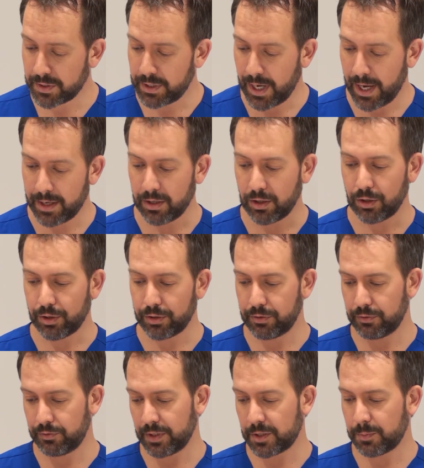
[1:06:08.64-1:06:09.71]
had a lot
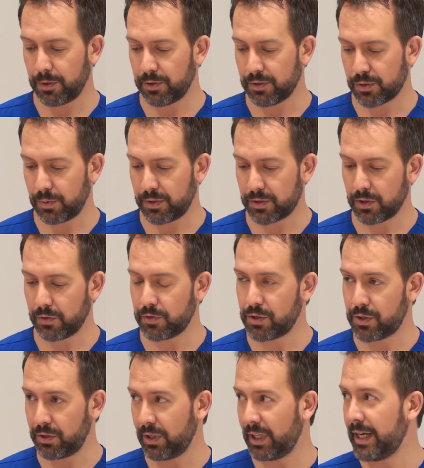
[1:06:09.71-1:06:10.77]
of experience with soft
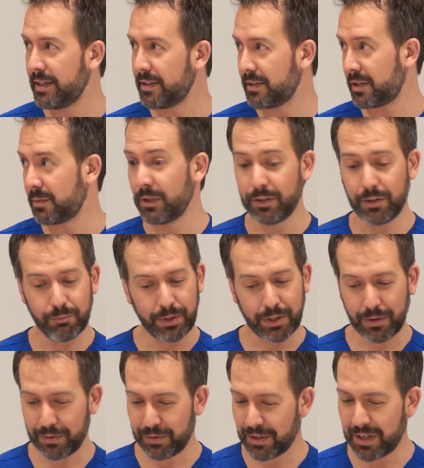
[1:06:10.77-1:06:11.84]
tissue lasers. I mean, you've been
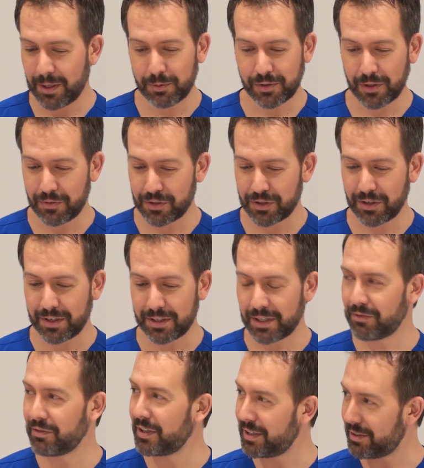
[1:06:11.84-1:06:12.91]
on an episode of Schein
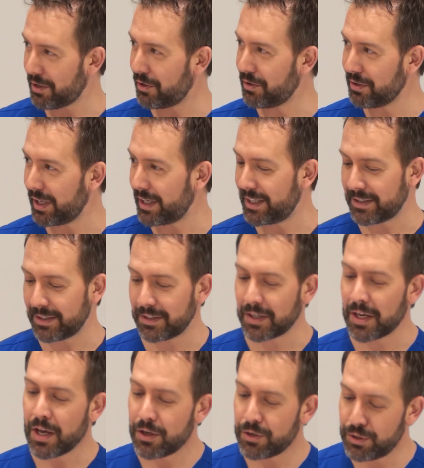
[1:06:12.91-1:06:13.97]
TV on lasers.
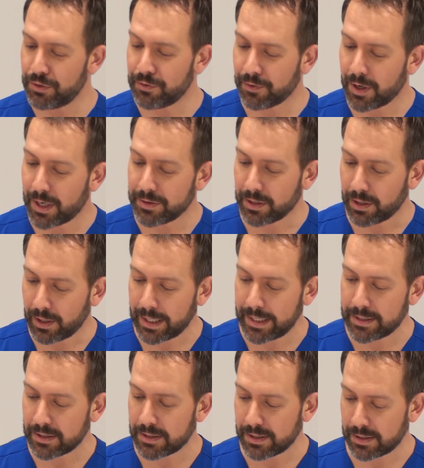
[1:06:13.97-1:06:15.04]
Do you find that
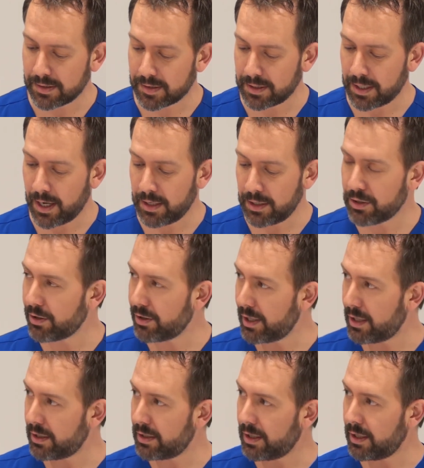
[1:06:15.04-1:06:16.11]
lasers and scanning go hand
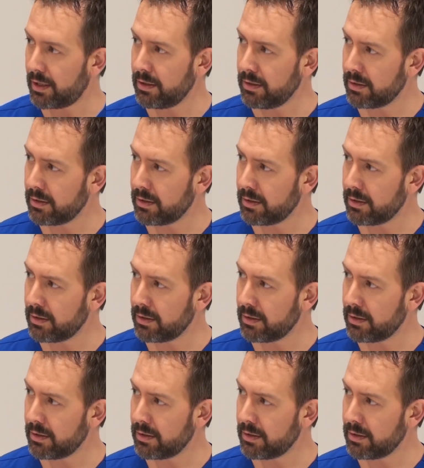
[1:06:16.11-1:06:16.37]
in hand?